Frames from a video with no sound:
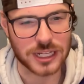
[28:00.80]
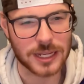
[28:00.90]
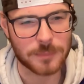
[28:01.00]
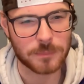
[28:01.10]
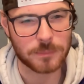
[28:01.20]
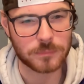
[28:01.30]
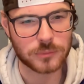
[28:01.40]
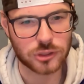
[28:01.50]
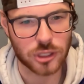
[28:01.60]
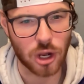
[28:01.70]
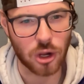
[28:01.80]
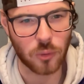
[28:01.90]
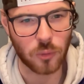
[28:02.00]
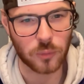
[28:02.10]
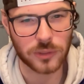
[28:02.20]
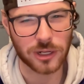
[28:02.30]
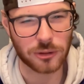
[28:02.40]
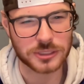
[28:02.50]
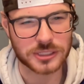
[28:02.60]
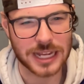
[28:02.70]
him show,
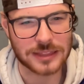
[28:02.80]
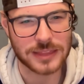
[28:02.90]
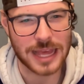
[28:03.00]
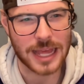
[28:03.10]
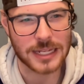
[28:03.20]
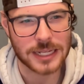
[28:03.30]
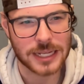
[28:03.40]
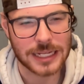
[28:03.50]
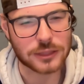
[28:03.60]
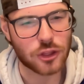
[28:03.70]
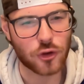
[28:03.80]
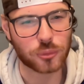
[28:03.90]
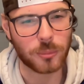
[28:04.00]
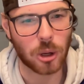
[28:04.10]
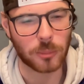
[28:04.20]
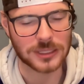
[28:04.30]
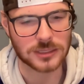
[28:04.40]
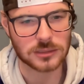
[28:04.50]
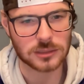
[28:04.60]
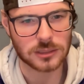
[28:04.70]
just get those
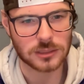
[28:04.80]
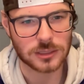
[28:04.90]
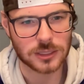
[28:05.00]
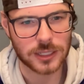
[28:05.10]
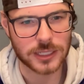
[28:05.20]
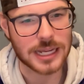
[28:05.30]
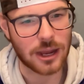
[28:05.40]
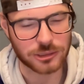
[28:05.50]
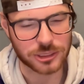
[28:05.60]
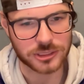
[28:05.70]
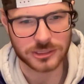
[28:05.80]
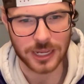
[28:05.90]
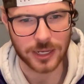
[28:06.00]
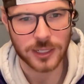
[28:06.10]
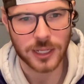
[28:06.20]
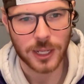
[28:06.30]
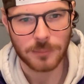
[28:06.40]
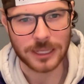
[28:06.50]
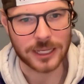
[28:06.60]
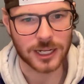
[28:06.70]
moments is how I should say it.
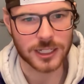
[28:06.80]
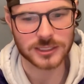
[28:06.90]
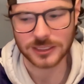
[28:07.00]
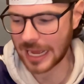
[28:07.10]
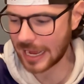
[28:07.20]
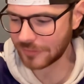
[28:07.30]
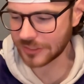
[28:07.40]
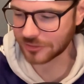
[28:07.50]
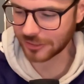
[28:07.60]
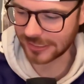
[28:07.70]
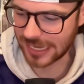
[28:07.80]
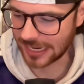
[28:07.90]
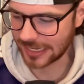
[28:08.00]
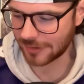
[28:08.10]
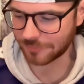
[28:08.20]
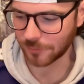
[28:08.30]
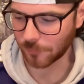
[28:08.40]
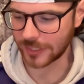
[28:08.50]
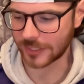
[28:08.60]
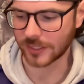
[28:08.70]
Because obviously not every
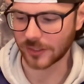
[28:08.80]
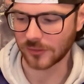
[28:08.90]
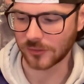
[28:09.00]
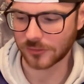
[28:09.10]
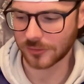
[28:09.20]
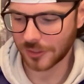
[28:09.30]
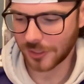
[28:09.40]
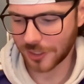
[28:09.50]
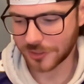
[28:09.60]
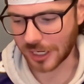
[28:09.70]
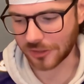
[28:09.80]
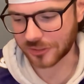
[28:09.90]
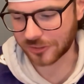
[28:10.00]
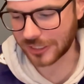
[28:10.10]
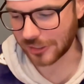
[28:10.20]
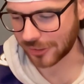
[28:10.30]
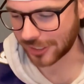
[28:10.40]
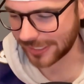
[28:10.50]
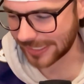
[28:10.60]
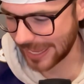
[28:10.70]
week is Justice Hill going
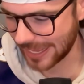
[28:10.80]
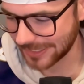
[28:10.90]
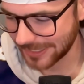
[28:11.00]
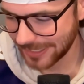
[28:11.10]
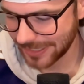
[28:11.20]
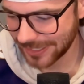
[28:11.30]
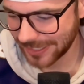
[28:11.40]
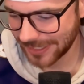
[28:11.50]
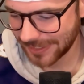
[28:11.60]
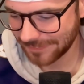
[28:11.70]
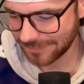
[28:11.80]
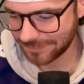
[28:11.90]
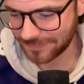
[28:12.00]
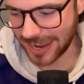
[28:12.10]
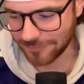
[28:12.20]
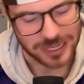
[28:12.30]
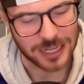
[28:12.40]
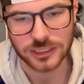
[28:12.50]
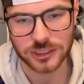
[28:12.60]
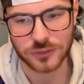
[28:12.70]
to get 5
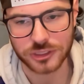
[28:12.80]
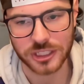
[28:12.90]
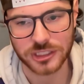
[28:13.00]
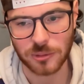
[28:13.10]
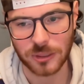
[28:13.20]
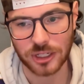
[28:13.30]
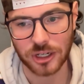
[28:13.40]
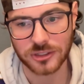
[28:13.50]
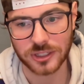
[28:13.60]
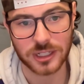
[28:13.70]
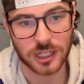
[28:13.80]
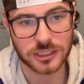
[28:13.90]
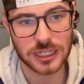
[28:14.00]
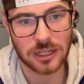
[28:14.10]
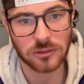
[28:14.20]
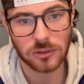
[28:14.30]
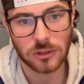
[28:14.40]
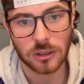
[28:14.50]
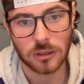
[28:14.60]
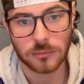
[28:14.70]
catches for 61 yards and a touchdown.
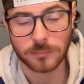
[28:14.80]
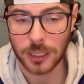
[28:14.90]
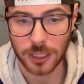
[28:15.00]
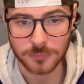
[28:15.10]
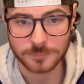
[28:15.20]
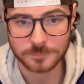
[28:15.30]
But